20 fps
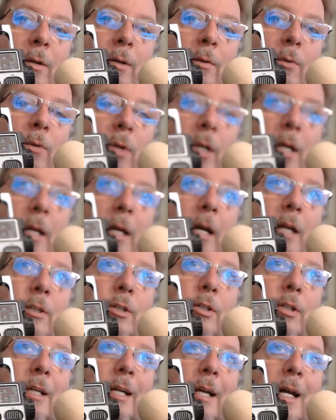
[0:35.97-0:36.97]
when I
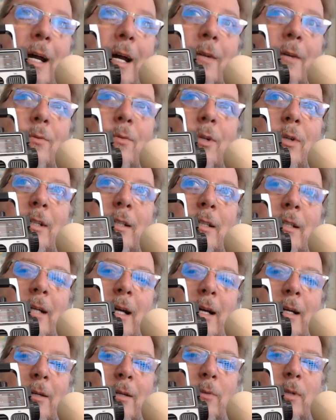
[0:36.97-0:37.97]
actually had one uh,